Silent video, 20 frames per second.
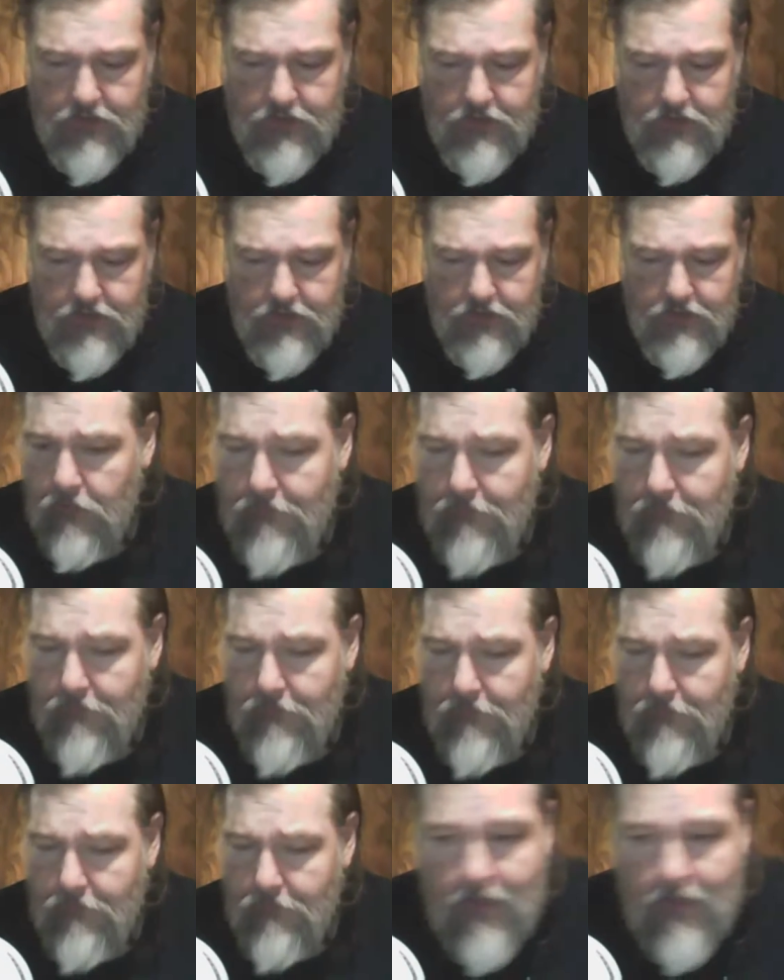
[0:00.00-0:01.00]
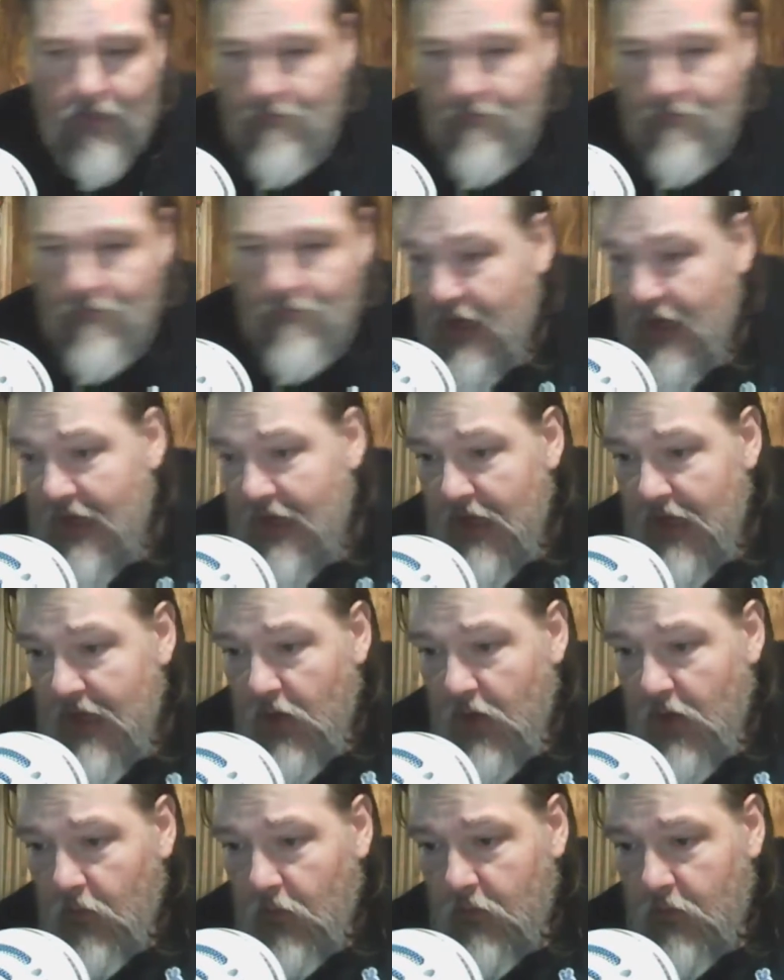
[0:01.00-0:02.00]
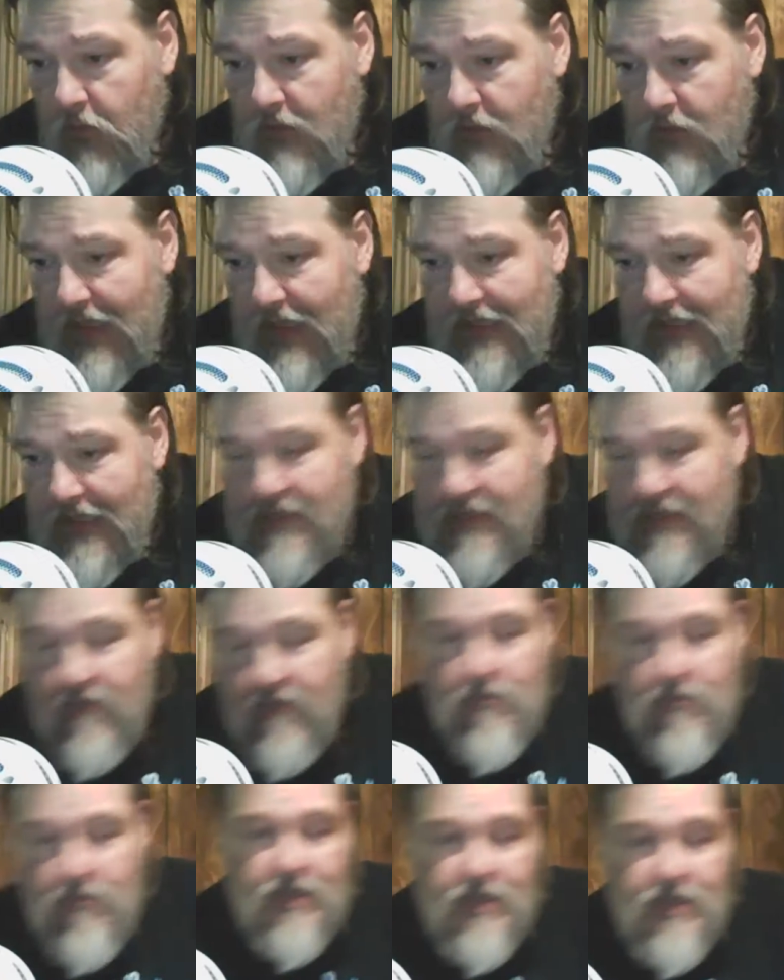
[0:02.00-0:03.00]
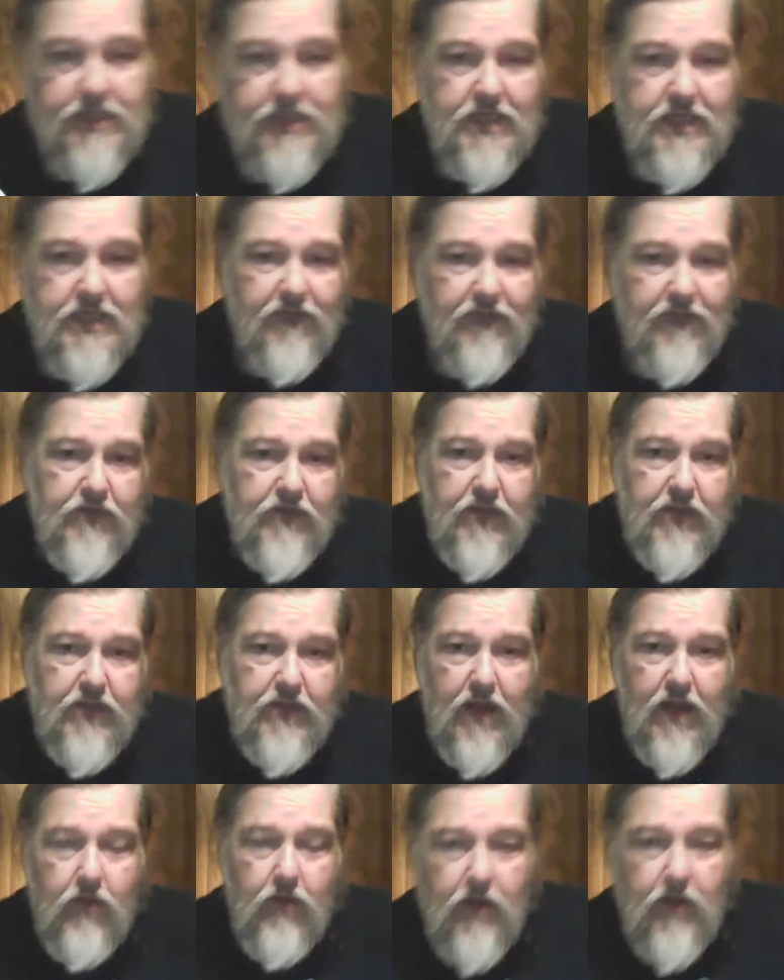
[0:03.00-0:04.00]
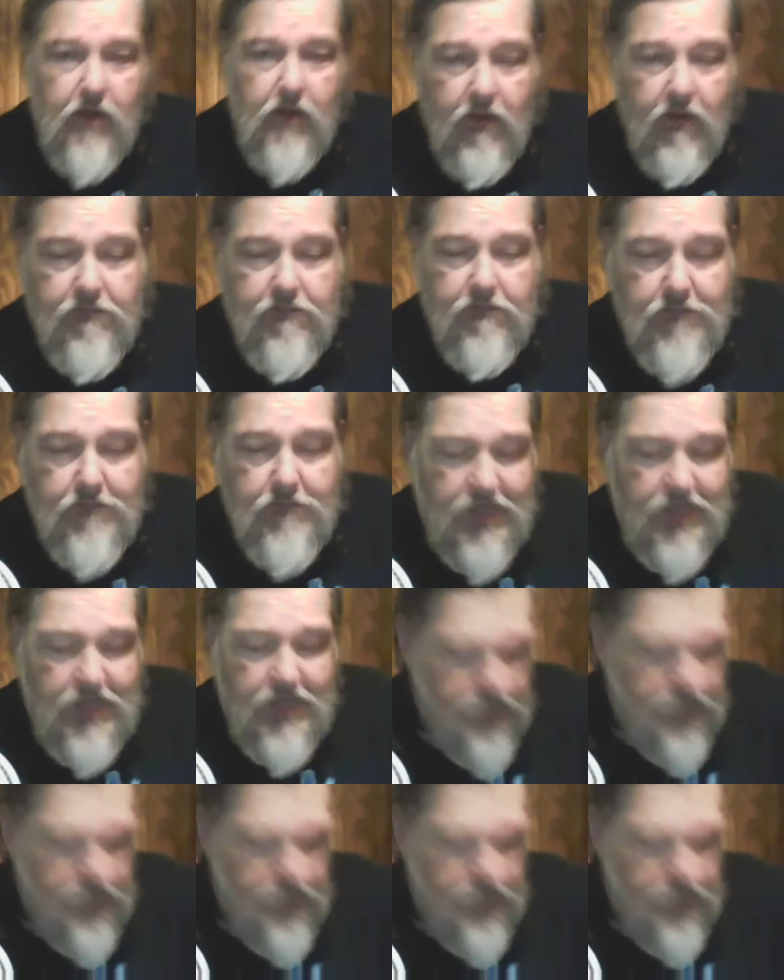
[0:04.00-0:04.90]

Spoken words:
There you go. Anyway, 7 minutes after the hour of